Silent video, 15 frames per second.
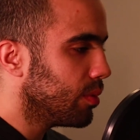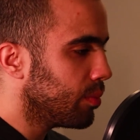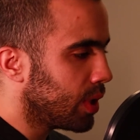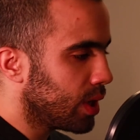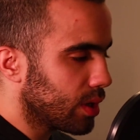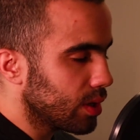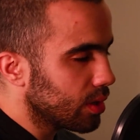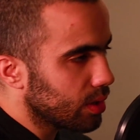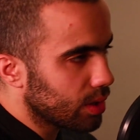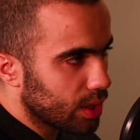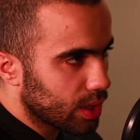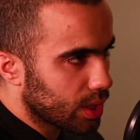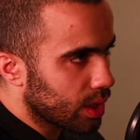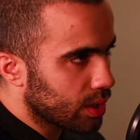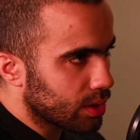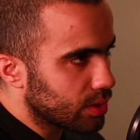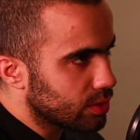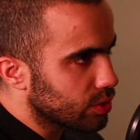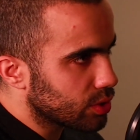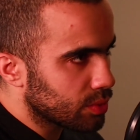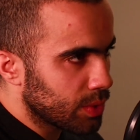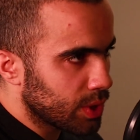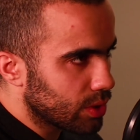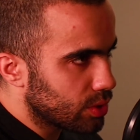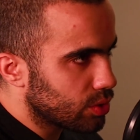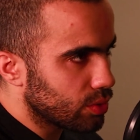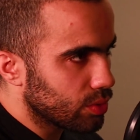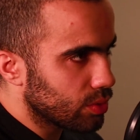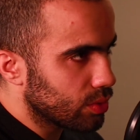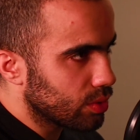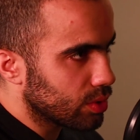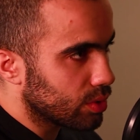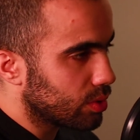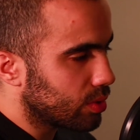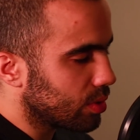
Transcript: it just makes you